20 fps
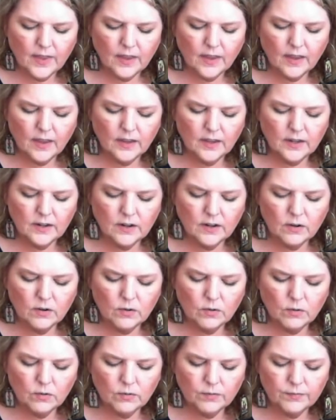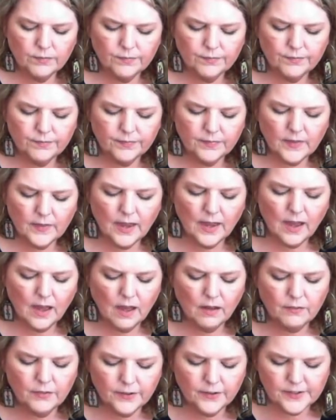you know, I
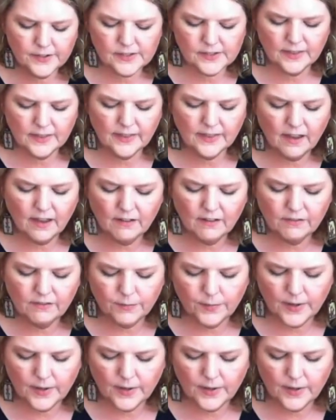have all this love,